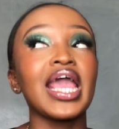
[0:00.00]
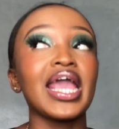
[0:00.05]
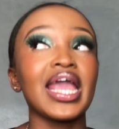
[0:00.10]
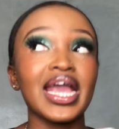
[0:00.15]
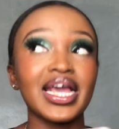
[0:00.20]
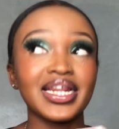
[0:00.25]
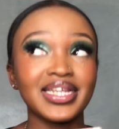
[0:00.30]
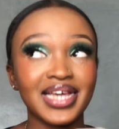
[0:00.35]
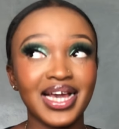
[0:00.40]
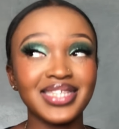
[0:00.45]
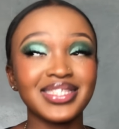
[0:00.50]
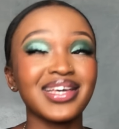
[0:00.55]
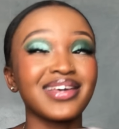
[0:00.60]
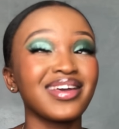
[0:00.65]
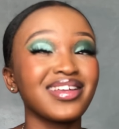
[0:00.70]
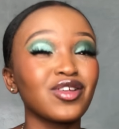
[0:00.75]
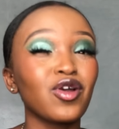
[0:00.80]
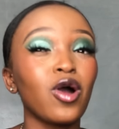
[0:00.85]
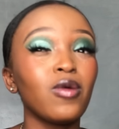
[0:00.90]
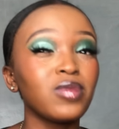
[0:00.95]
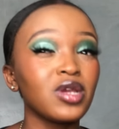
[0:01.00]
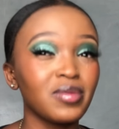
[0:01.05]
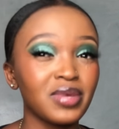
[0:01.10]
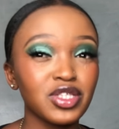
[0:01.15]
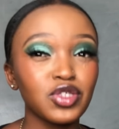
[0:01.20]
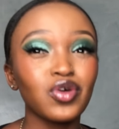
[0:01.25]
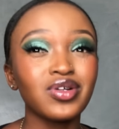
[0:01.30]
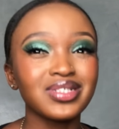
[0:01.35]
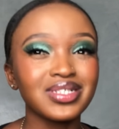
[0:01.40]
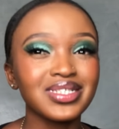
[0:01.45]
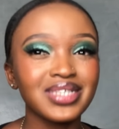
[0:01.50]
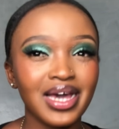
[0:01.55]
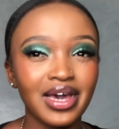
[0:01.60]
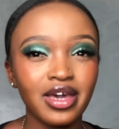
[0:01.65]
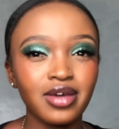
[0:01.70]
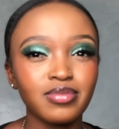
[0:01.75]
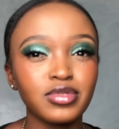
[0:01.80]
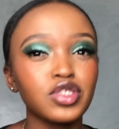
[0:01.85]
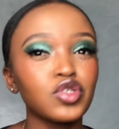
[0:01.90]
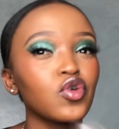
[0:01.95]
and guys, I get compliments all the time.
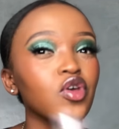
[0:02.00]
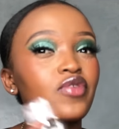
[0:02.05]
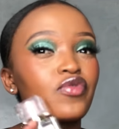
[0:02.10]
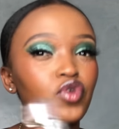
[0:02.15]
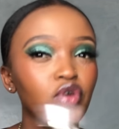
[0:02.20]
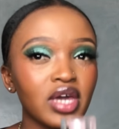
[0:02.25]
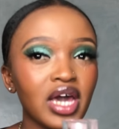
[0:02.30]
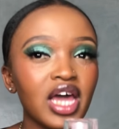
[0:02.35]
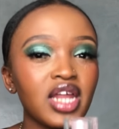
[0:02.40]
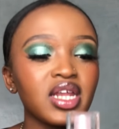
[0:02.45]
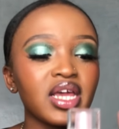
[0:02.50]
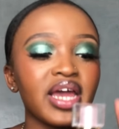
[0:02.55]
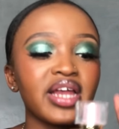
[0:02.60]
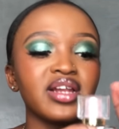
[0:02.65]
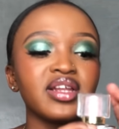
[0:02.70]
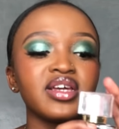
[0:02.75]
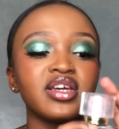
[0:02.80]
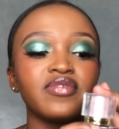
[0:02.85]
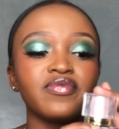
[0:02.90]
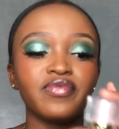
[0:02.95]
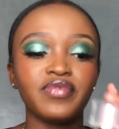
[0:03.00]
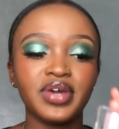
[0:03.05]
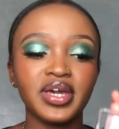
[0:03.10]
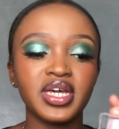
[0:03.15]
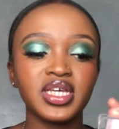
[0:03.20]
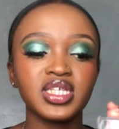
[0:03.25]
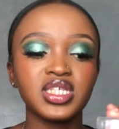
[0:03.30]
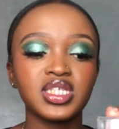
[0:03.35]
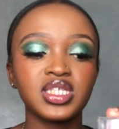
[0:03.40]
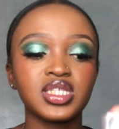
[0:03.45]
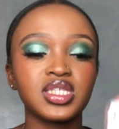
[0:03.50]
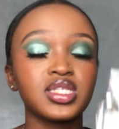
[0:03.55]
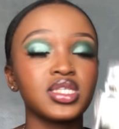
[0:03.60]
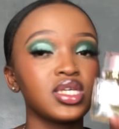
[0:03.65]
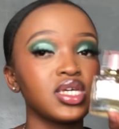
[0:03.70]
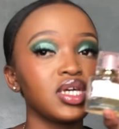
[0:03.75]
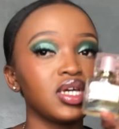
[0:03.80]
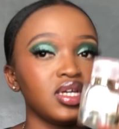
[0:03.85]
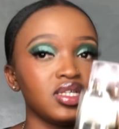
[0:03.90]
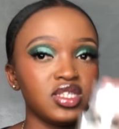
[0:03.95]
So if you can, kindly invest,
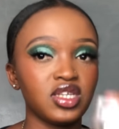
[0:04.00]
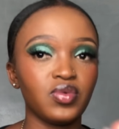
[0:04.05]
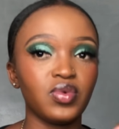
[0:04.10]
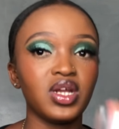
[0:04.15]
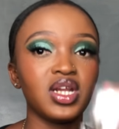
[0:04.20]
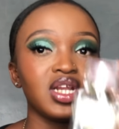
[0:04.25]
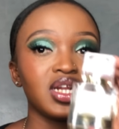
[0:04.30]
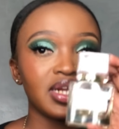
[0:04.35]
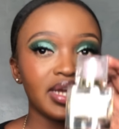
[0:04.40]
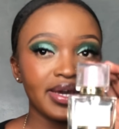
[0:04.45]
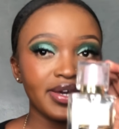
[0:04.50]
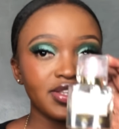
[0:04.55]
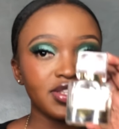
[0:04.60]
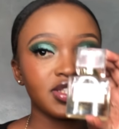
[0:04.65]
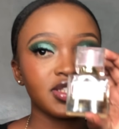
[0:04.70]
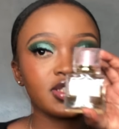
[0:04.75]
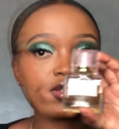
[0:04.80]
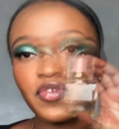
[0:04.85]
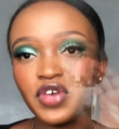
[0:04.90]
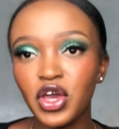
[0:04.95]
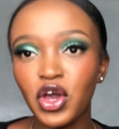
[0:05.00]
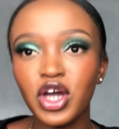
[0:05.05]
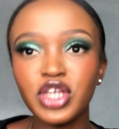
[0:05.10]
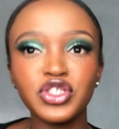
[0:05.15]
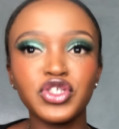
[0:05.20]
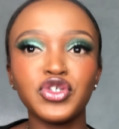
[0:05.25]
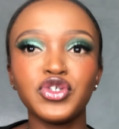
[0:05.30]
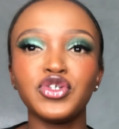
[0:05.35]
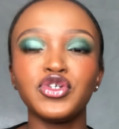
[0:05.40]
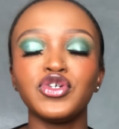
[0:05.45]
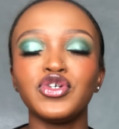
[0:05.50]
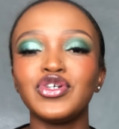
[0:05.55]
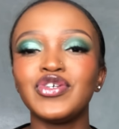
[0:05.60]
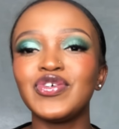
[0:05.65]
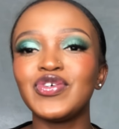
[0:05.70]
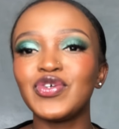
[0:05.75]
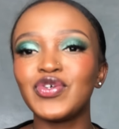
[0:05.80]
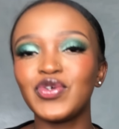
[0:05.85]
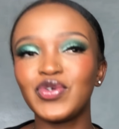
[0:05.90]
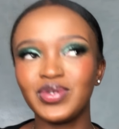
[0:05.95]
it's a really nice. So moving on
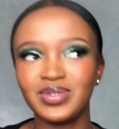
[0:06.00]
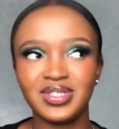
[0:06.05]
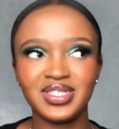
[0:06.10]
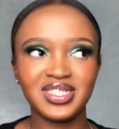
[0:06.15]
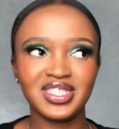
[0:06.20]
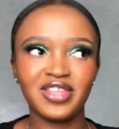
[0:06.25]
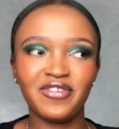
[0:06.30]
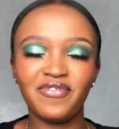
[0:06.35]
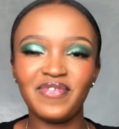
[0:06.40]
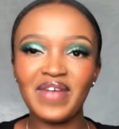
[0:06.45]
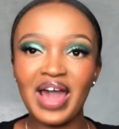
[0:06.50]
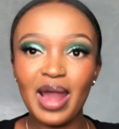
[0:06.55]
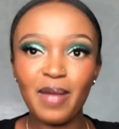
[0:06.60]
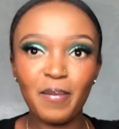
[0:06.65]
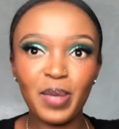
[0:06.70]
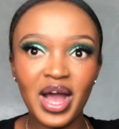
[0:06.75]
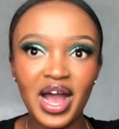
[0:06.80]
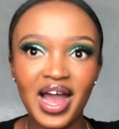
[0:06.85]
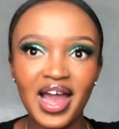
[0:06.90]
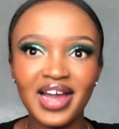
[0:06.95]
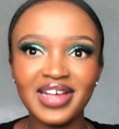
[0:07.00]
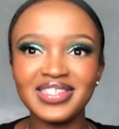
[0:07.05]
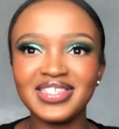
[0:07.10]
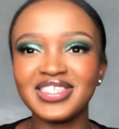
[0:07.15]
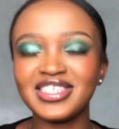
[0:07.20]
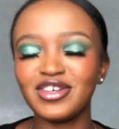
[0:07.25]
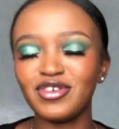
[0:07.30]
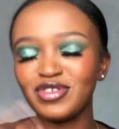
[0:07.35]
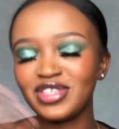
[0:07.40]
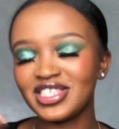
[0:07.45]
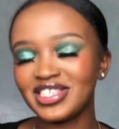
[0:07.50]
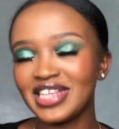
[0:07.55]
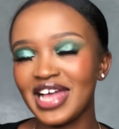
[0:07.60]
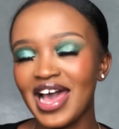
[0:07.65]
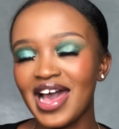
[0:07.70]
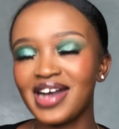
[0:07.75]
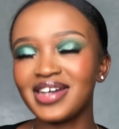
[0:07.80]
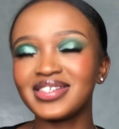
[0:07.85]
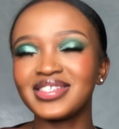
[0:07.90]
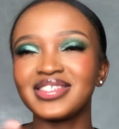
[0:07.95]
to the fun part,
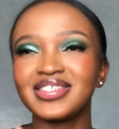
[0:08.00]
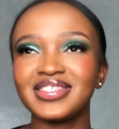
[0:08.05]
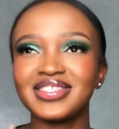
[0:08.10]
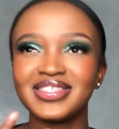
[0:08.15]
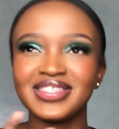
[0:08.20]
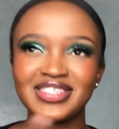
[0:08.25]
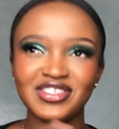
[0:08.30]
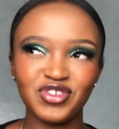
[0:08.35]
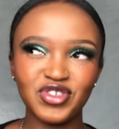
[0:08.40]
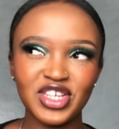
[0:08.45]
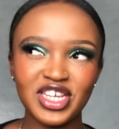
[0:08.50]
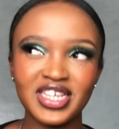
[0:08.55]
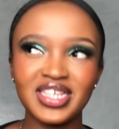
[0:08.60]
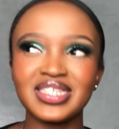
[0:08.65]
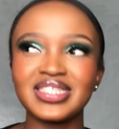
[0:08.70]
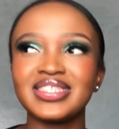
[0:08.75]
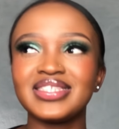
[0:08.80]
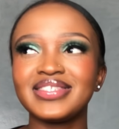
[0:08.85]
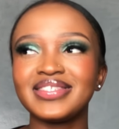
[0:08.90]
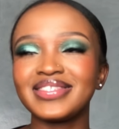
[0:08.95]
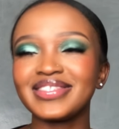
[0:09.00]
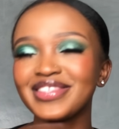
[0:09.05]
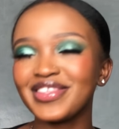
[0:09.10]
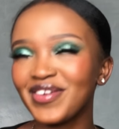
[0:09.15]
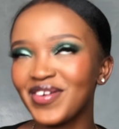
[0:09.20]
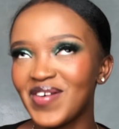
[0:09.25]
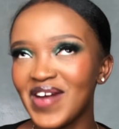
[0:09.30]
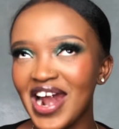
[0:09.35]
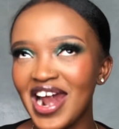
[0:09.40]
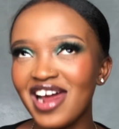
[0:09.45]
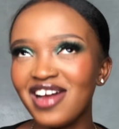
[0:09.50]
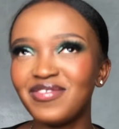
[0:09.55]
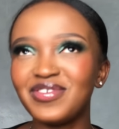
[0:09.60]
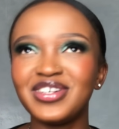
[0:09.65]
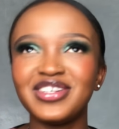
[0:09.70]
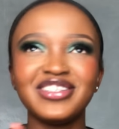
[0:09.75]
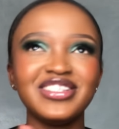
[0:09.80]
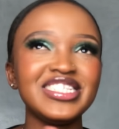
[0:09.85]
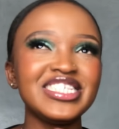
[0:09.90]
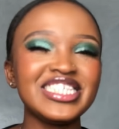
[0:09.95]
snacks, drinks,
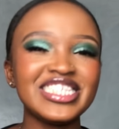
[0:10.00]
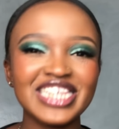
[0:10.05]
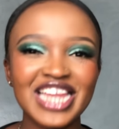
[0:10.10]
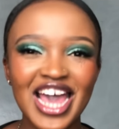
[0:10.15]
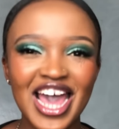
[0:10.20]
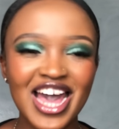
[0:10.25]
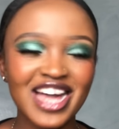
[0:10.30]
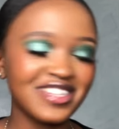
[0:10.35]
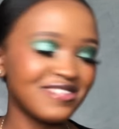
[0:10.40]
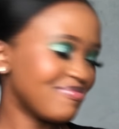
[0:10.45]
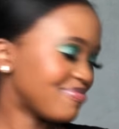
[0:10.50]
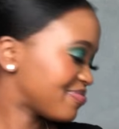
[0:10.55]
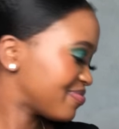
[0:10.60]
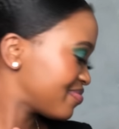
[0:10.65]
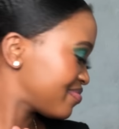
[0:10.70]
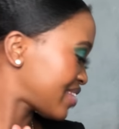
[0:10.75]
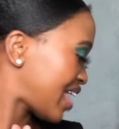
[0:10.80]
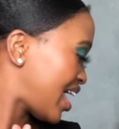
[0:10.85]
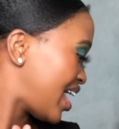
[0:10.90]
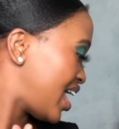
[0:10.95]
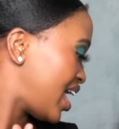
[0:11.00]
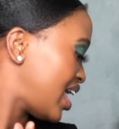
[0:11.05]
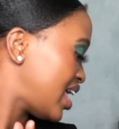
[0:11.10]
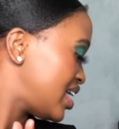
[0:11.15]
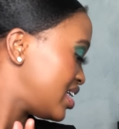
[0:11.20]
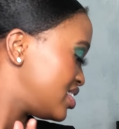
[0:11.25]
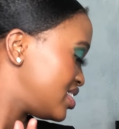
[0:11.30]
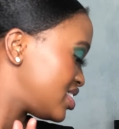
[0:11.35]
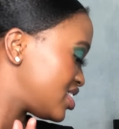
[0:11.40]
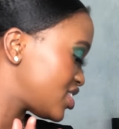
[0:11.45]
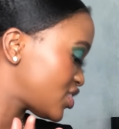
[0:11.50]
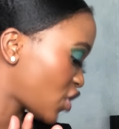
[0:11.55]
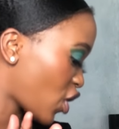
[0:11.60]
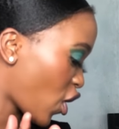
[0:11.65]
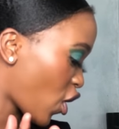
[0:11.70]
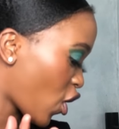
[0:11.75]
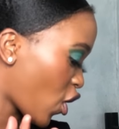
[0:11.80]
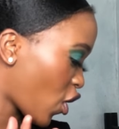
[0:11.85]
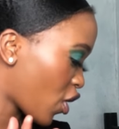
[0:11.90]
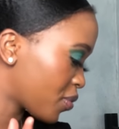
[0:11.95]
whatever. Yeah, so
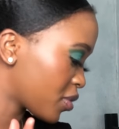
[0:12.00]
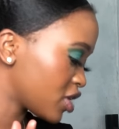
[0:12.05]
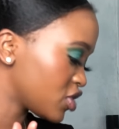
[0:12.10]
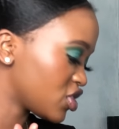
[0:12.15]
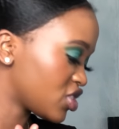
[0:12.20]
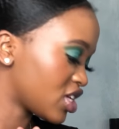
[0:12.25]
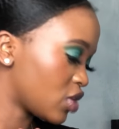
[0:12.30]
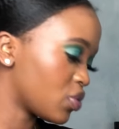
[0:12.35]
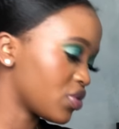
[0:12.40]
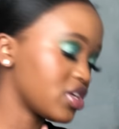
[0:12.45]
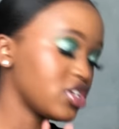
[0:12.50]
I'm going to start with a